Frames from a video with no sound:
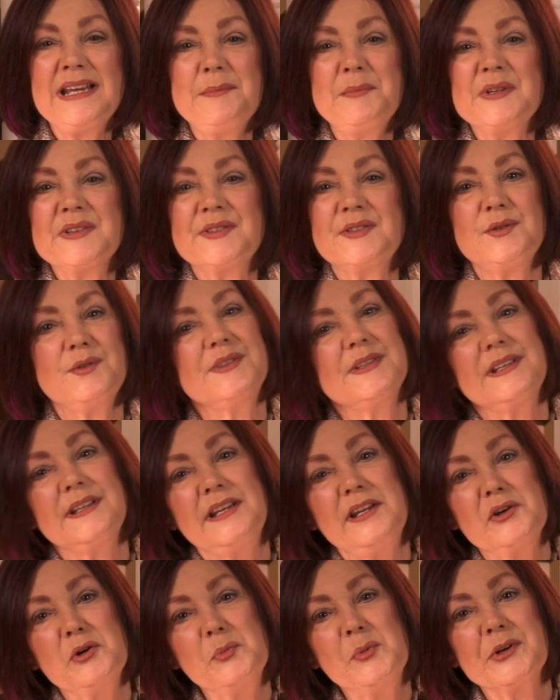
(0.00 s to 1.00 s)
name is Susan
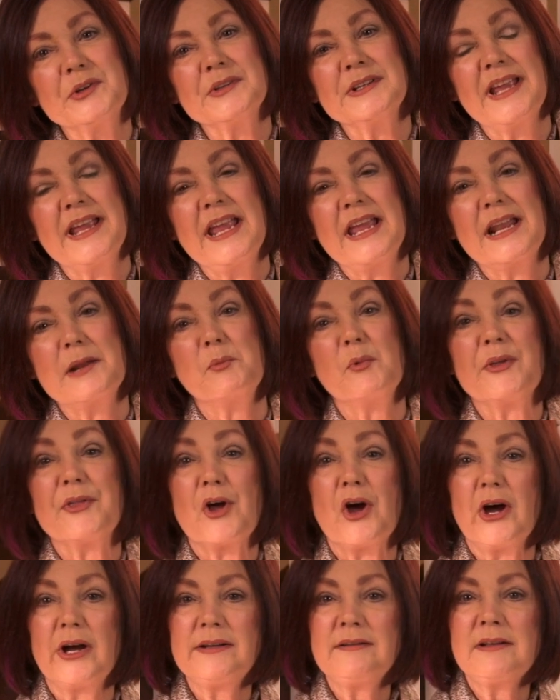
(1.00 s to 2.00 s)
Gilbert, and
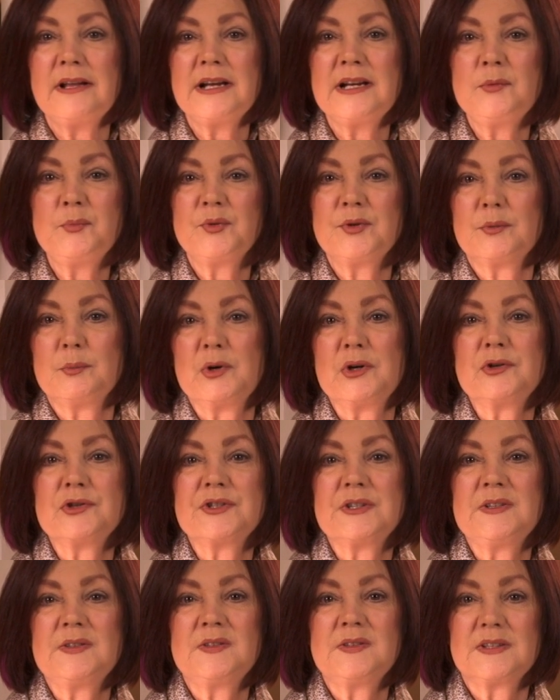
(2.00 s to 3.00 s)
with Online
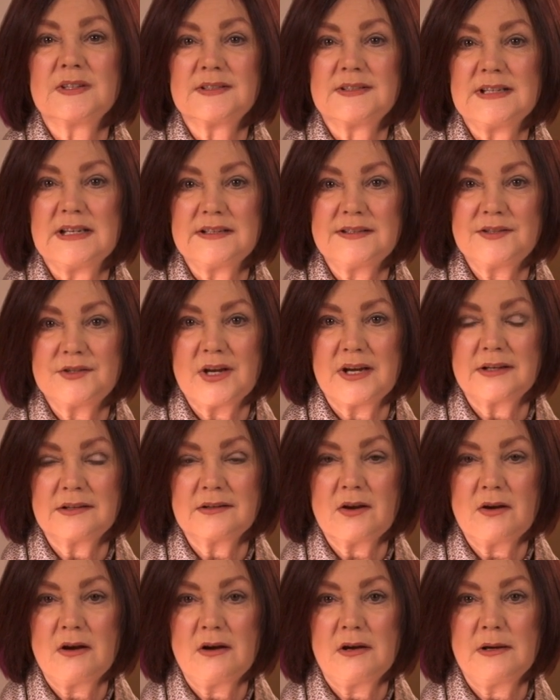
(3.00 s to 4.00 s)
Promotion Success
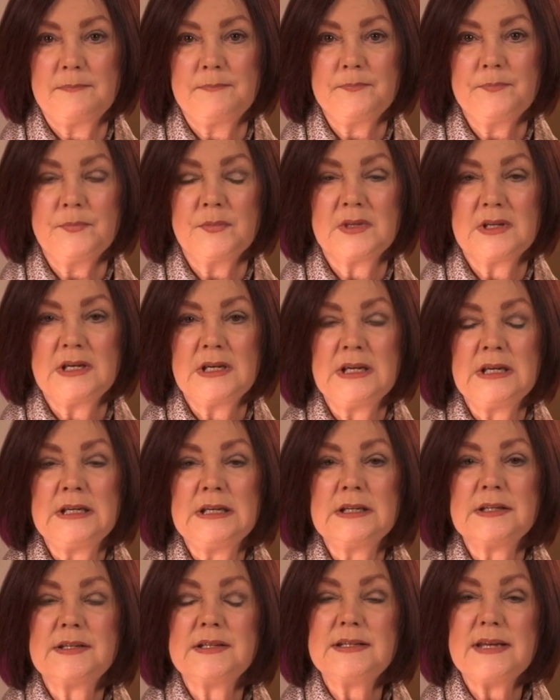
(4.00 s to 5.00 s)
dot com.
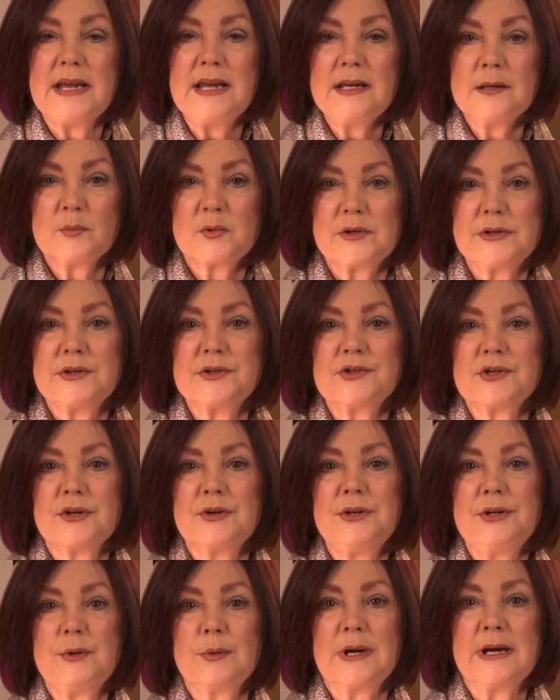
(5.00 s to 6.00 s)
Today I'm going to show
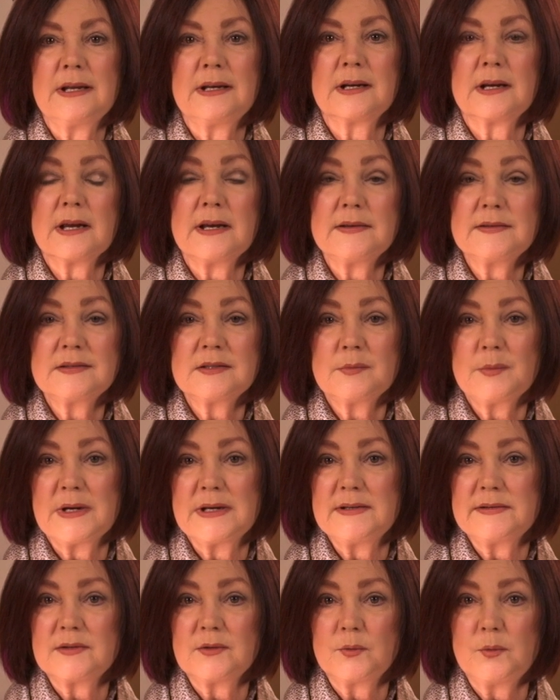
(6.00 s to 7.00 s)
you how to
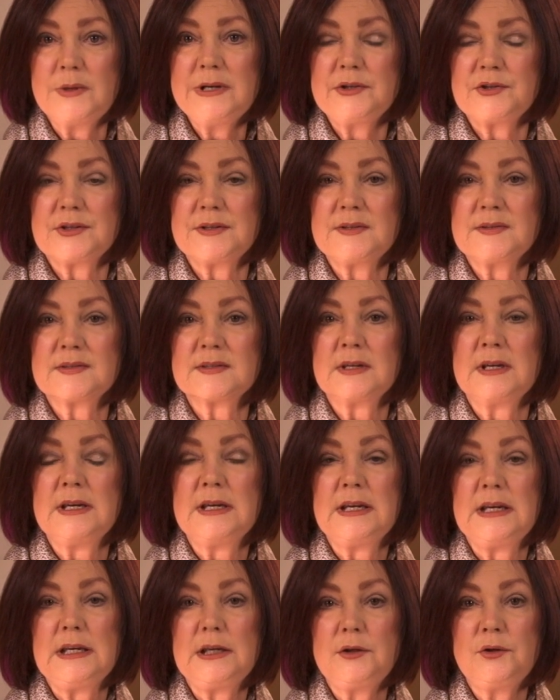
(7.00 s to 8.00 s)
customize the widgets
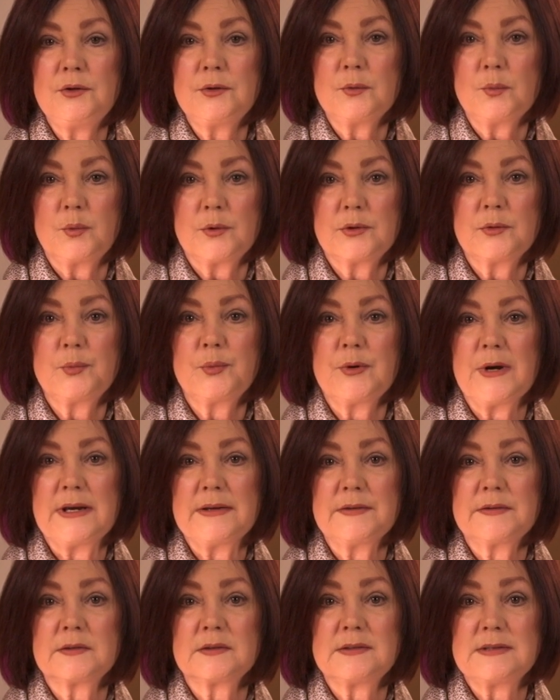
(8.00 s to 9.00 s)
in your
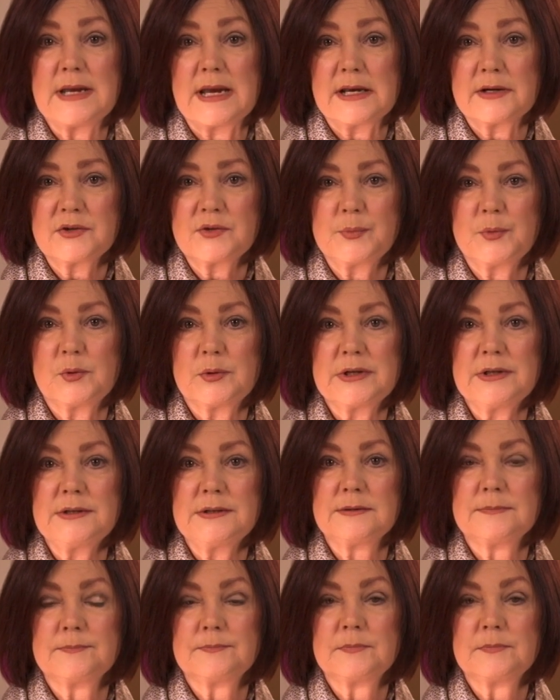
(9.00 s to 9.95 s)
WordPress dashboard.